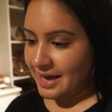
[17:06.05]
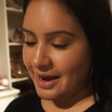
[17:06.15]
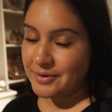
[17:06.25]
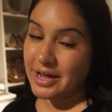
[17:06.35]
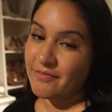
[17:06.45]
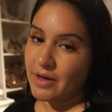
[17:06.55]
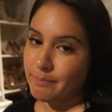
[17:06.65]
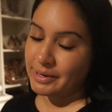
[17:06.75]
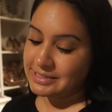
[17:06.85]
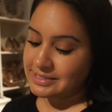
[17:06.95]
I already have
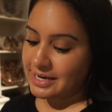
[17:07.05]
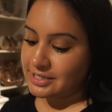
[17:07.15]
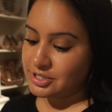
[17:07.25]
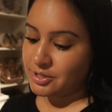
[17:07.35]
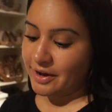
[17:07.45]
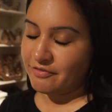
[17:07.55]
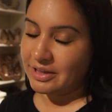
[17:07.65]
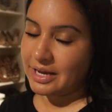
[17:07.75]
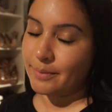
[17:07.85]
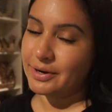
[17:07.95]
that base tan, so I feel
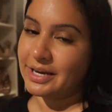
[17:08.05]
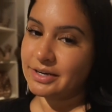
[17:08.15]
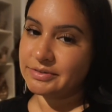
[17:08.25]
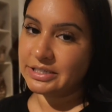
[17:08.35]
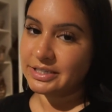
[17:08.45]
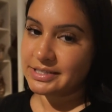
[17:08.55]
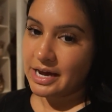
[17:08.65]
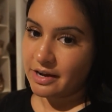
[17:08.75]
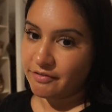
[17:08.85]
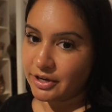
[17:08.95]
like I'm gonna get a really good
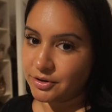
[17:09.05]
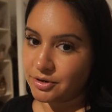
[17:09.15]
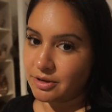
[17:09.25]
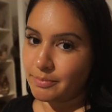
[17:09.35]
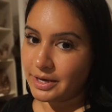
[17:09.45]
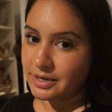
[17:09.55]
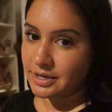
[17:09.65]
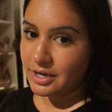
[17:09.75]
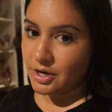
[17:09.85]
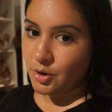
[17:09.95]
tan if I go to the bed
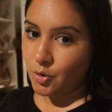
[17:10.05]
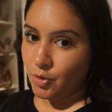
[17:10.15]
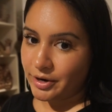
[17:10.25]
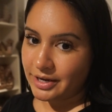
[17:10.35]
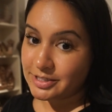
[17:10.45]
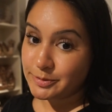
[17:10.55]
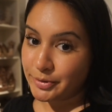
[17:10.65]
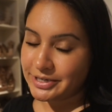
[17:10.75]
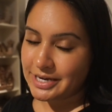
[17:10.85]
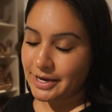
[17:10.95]
or get a
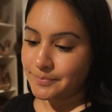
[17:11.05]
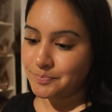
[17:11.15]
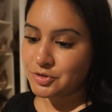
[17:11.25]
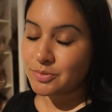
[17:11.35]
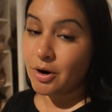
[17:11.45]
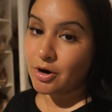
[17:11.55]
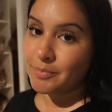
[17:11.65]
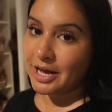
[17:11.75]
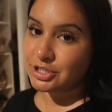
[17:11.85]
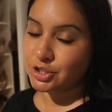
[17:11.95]
spray tan. Tomorrow I'm
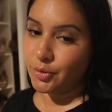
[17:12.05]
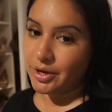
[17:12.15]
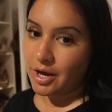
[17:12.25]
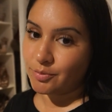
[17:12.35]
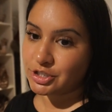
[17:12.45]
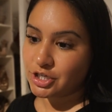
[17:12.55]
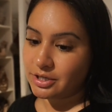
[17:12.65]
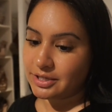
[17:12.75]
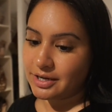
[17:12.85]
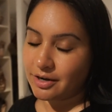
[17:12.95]
actually going out with
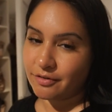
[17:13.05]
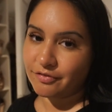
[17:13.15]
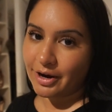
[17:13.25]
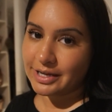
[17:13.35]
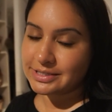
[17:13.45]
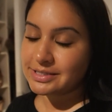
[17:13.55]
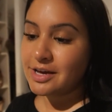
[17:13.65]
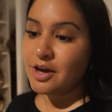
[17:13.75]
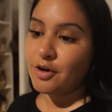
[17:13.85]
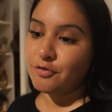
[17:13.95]
Charlene and her friends
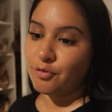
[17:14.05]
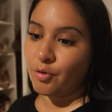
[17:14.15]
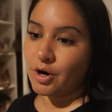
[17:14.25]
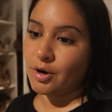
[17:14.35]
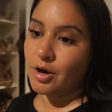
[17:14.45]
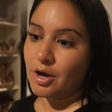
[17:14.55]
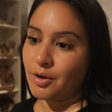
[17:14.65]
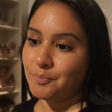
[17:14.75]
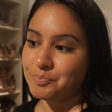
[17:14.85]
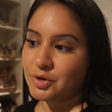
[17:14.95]
for
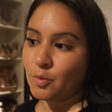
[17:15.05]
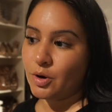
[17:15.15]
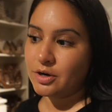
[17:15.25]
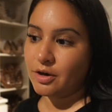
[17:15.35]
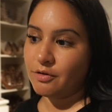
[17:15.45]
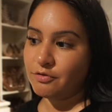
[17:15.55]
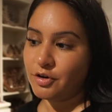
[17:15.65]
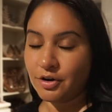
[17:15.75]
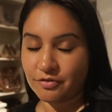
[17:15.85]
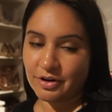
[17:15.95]
one of
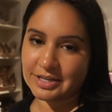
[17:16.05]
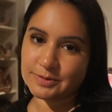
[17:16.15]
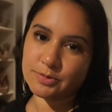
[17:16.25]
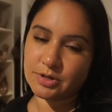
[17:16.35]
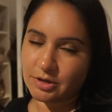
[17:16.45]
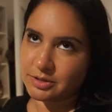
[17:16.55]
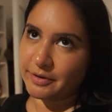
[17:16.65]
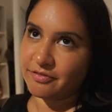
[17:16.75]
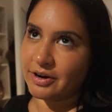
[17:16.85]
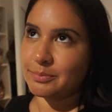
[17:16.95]
her friends, who's also
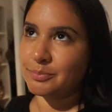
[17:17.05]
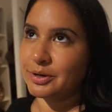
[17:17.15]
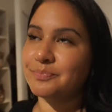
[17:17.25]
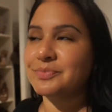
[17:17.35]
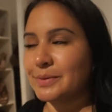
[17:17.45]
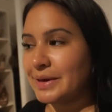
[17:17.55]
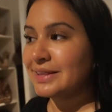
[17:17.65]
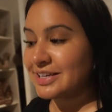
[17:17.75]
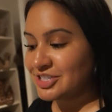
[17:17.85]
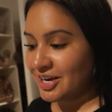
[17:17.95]
my friend, but
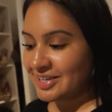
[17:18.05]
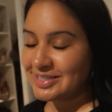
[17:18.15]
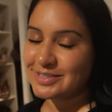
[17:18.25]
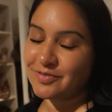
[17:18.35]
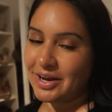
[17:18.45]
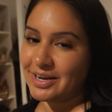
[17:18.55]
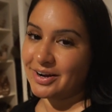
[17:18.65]
mainly Charlene's friend.